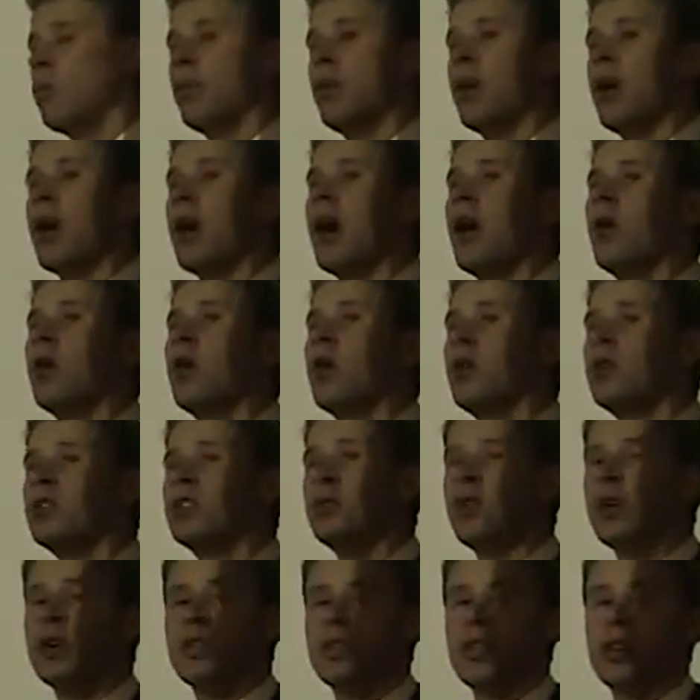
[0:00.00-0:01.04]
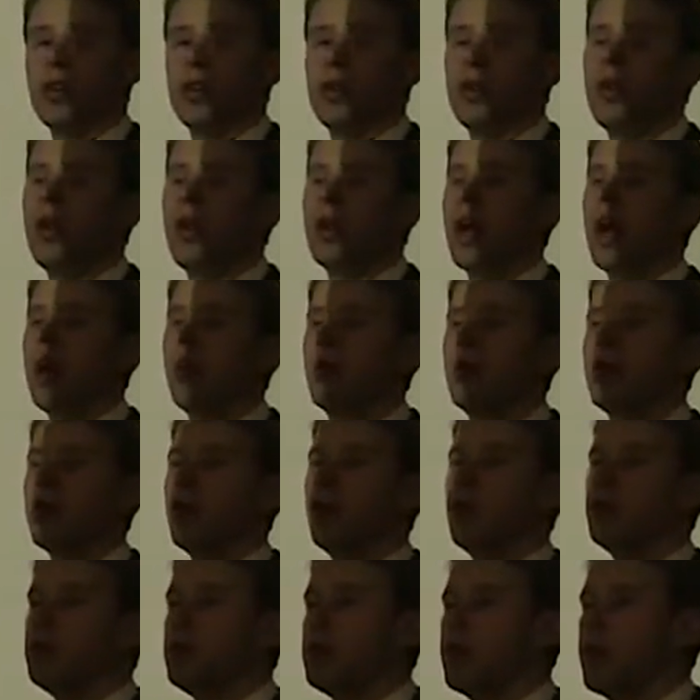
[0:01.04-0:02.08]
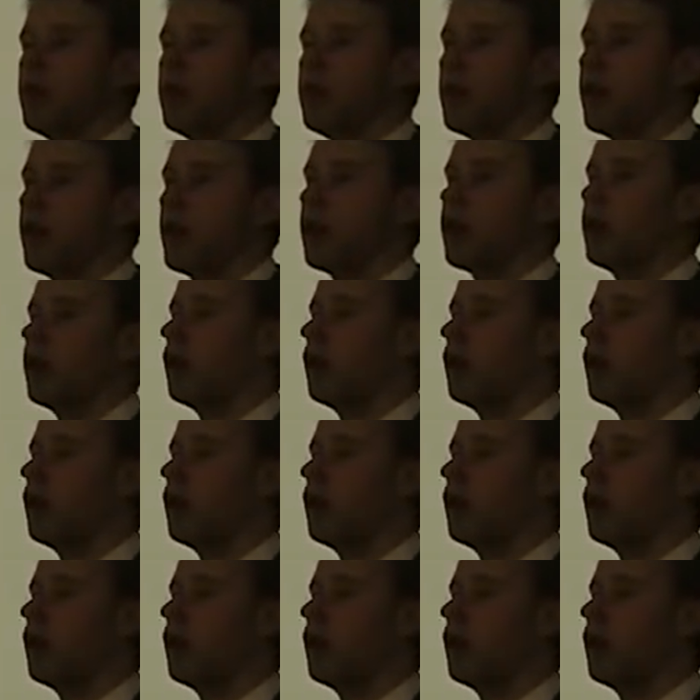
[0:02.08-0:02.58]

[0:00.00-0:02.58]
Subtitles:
how close you are to your goal, and how we can help you get there.